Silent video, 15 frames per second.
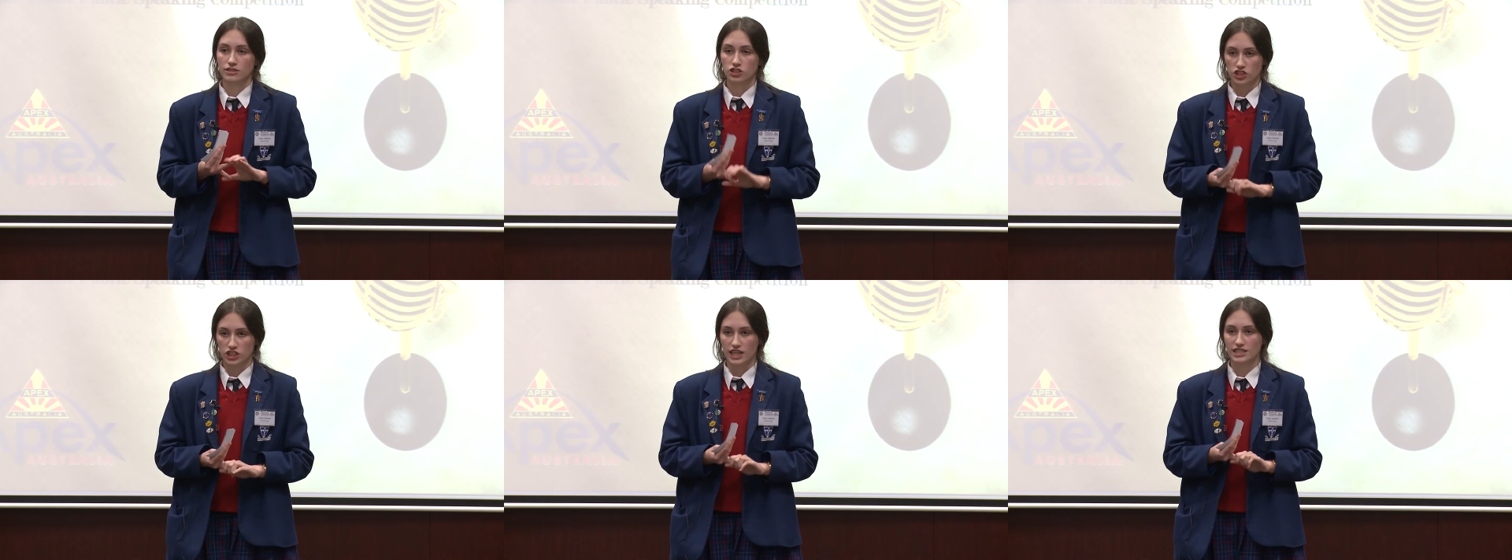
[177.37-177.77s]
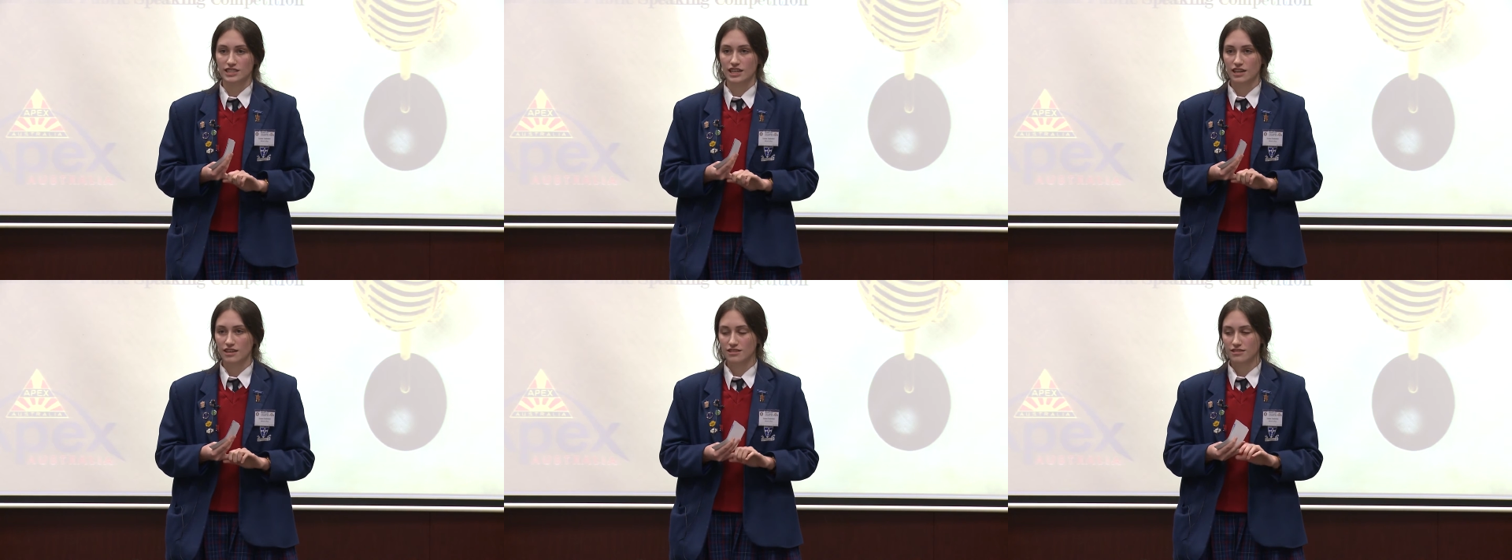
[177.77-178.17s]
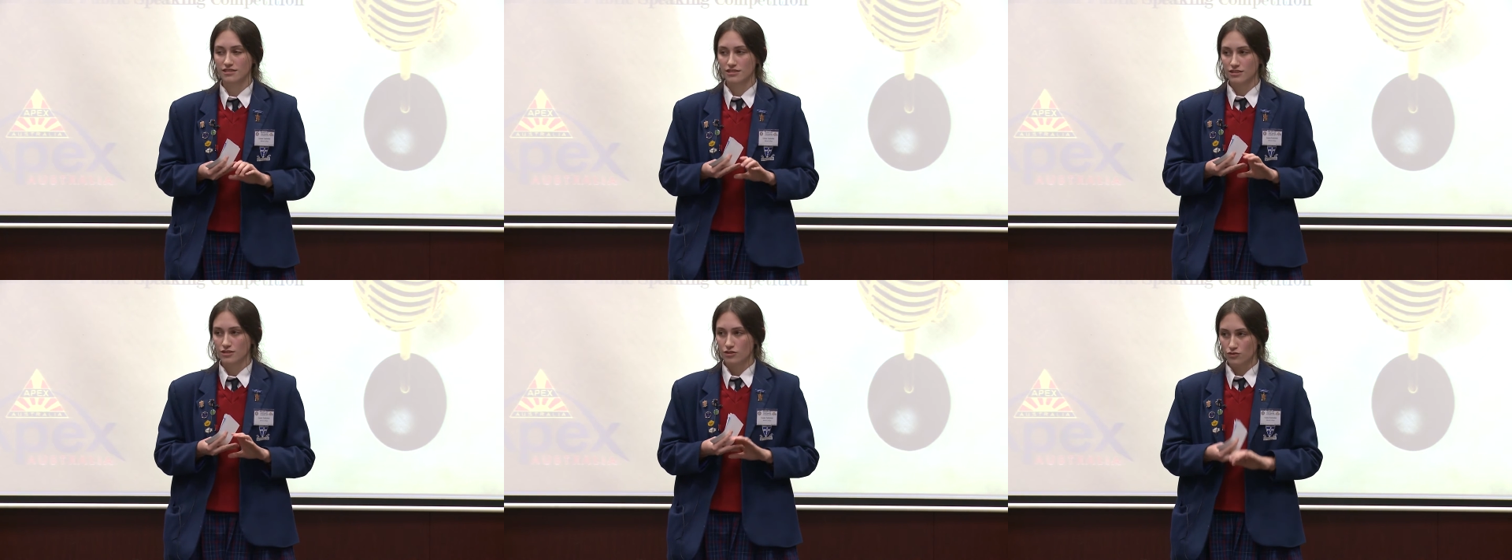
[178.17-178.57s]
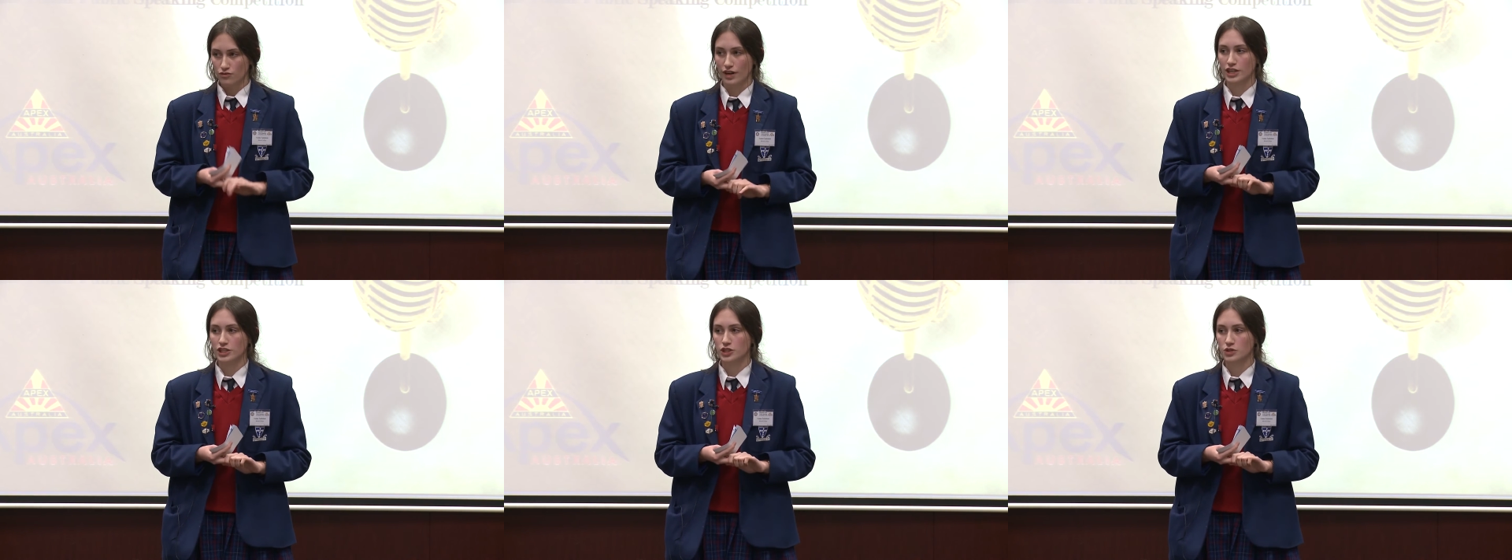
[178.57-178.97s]
gender,
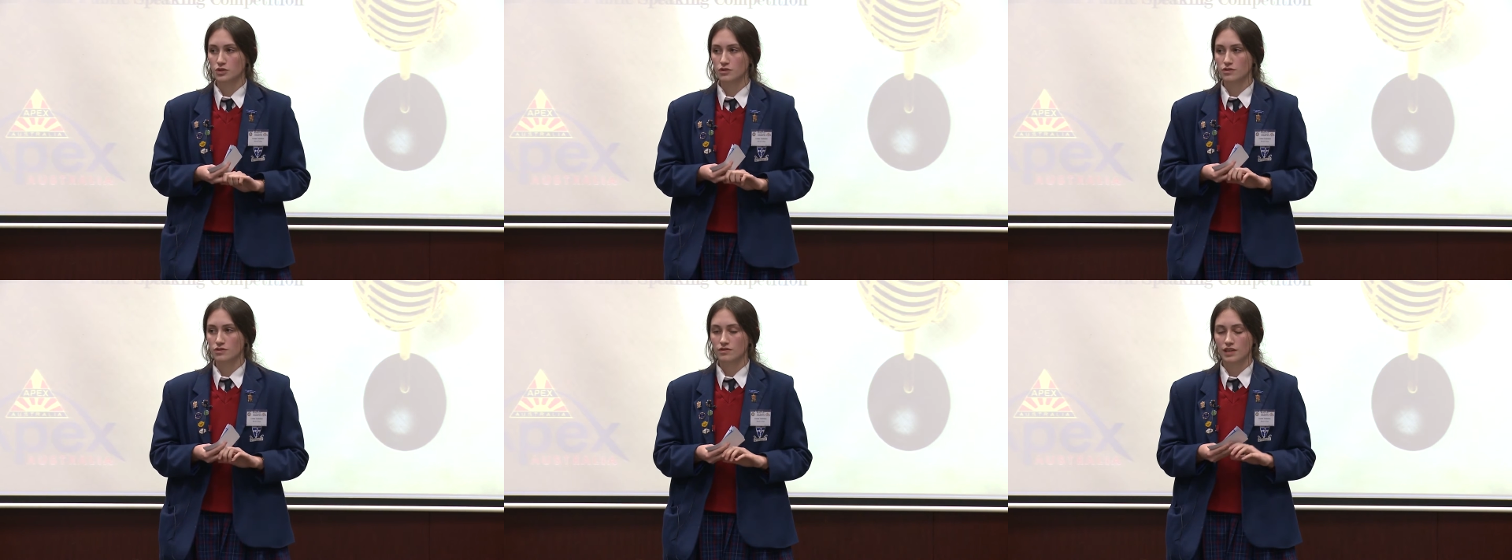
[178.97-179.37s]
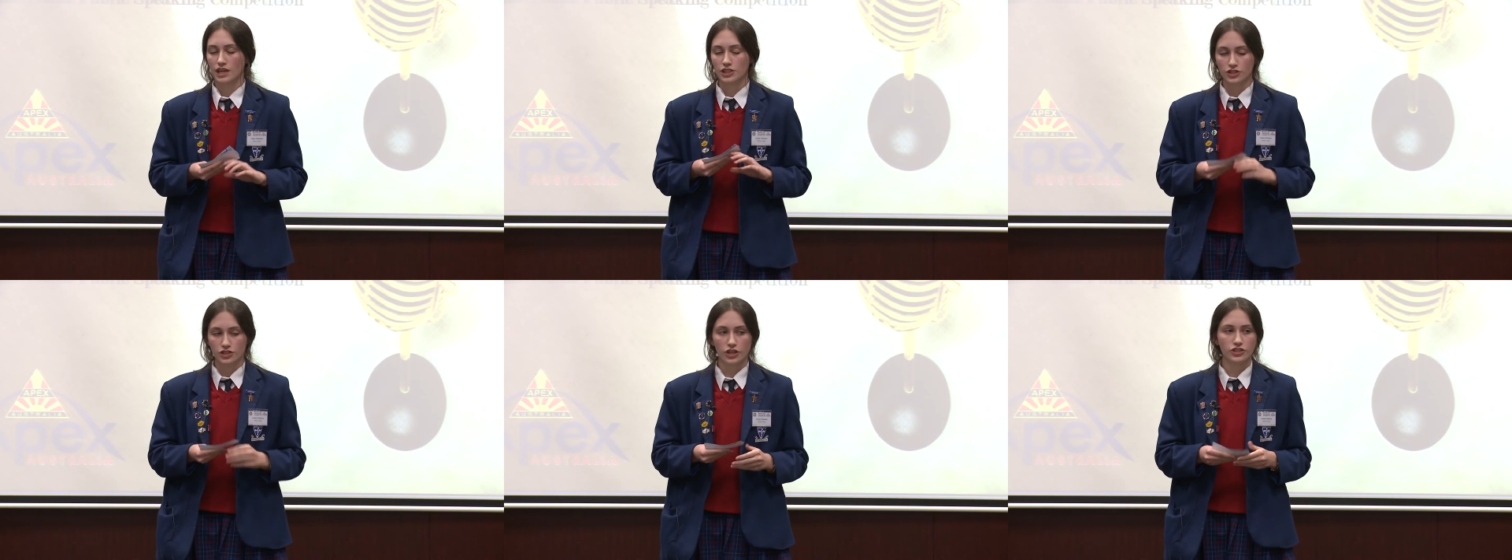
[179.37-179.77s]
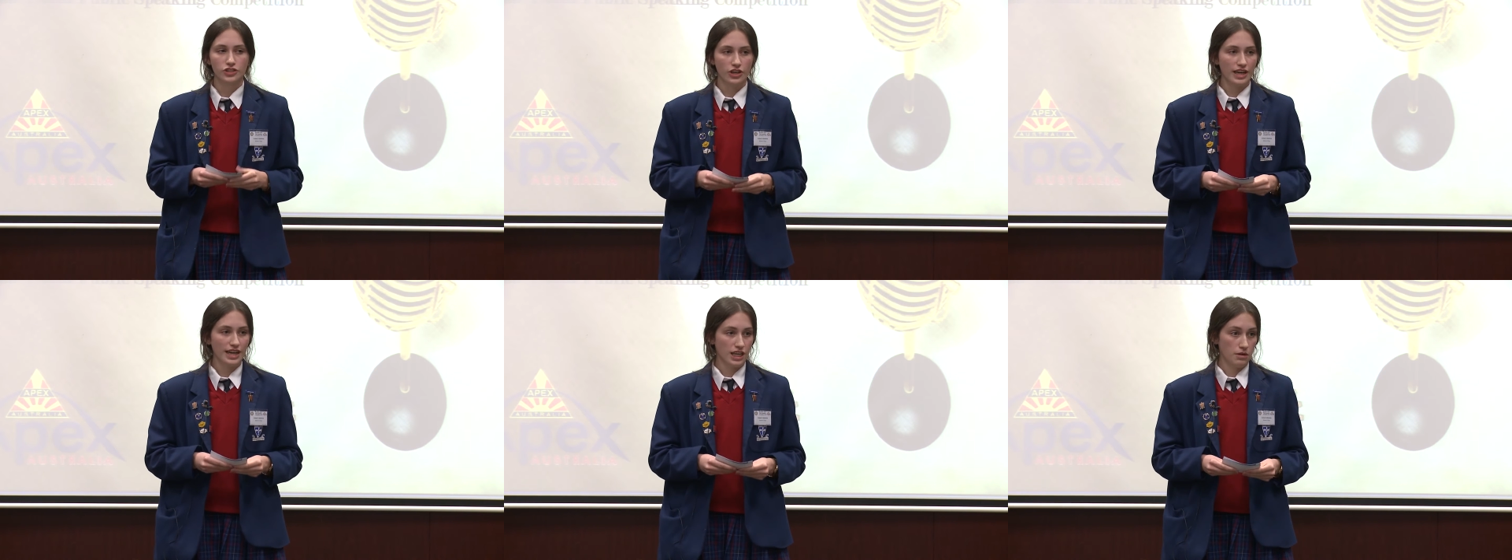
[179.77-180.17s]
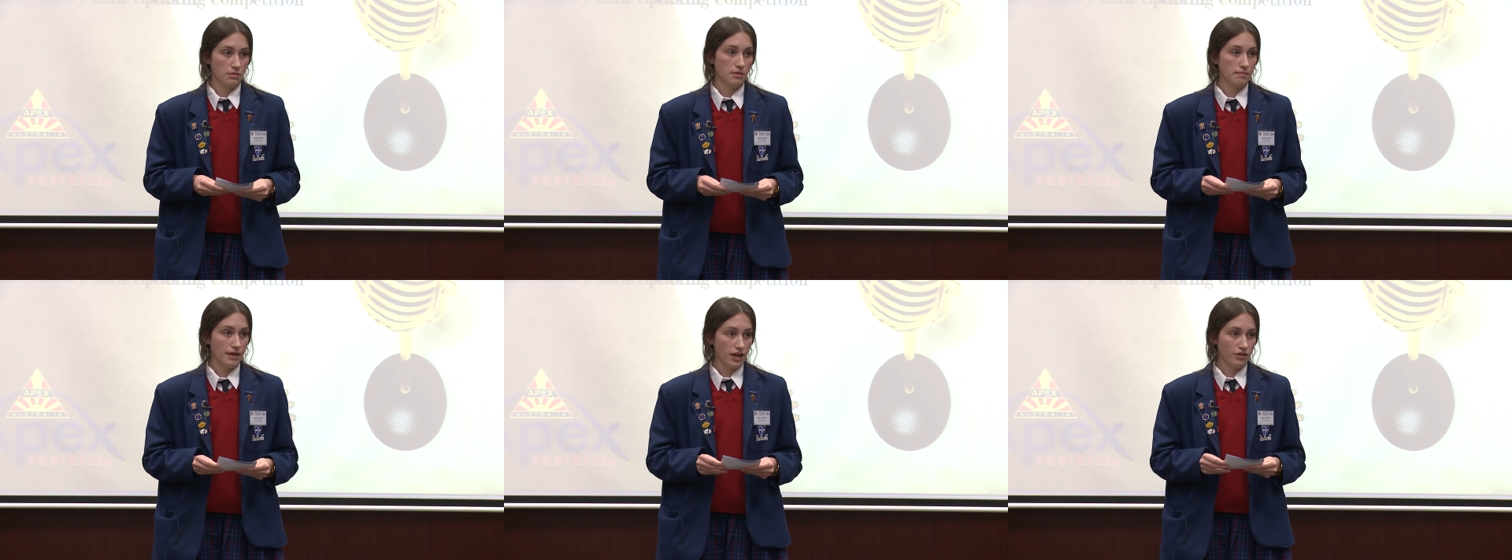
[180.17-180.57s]
racial, and
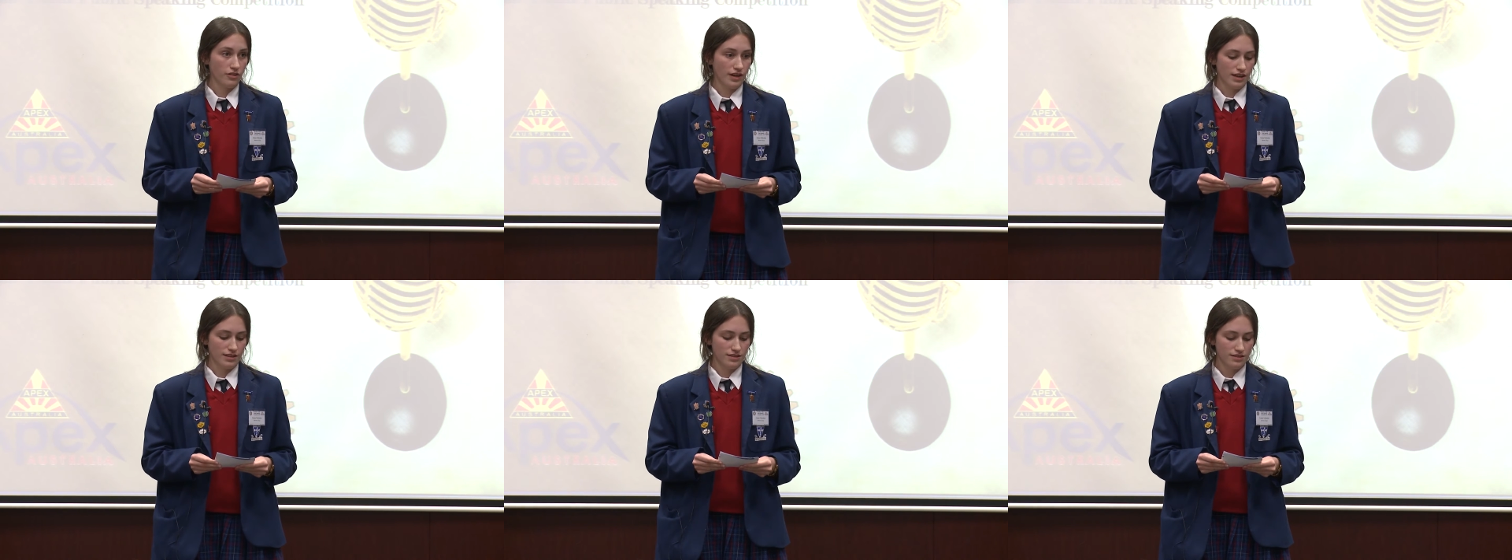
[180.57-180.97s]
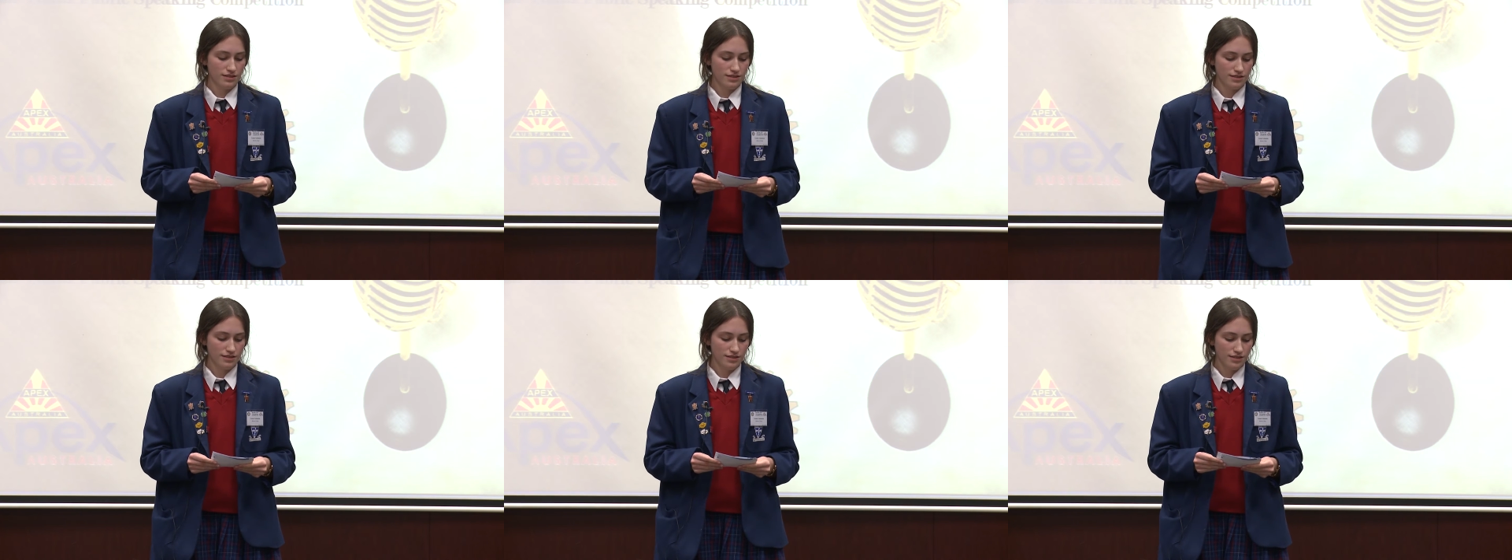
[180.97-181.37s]
socio-economic backgrounds.